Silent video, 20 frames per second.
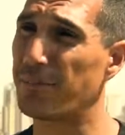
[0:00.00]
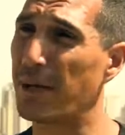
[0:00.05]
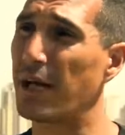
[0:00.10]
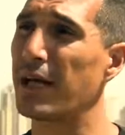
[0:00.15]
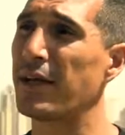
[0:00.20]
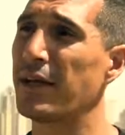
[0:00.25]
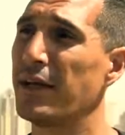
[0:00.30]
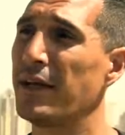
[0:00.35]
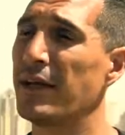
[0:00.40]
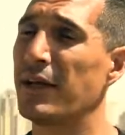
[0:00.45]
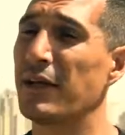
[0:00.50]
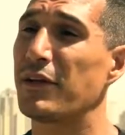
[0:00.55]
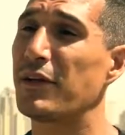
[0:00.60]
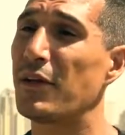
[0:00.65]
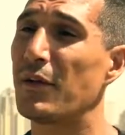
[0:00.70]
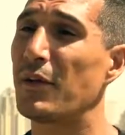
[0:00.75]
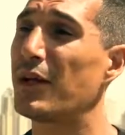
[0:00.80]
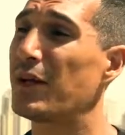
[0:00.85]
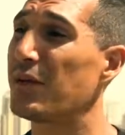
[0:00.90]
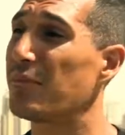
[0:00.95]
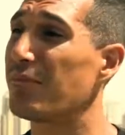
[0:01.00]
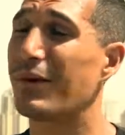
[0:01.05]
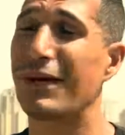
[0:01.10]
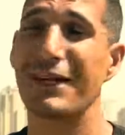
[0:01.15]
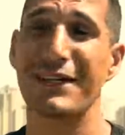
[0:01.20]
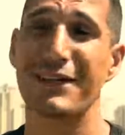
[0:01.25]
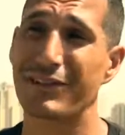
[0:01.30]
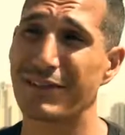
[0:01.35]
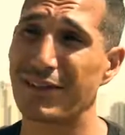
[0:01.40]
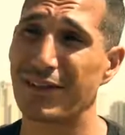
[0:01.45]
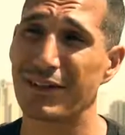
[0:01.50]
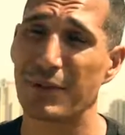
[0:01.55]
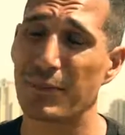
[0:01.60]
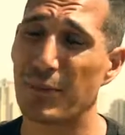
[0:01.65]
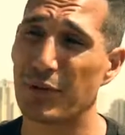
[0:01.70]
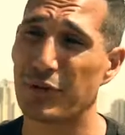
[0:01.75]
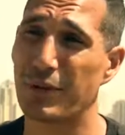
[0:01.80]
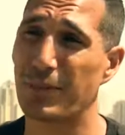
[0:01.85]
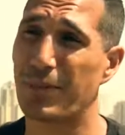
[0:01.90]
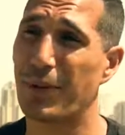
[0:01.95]
But you know what? Money is not the
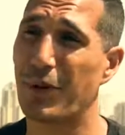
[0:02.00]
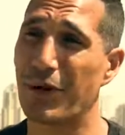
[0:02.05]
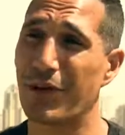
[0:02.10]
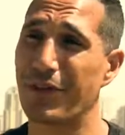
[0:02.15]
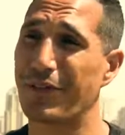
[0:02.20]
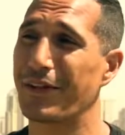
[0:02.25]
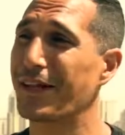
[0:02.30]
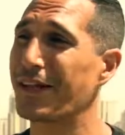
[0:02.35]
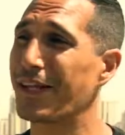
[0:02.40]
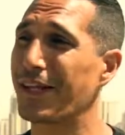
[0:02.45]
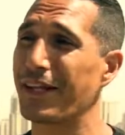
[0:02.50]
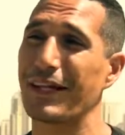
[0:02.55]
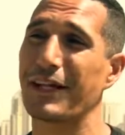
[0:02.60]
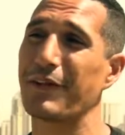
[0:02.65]
most important thing in life.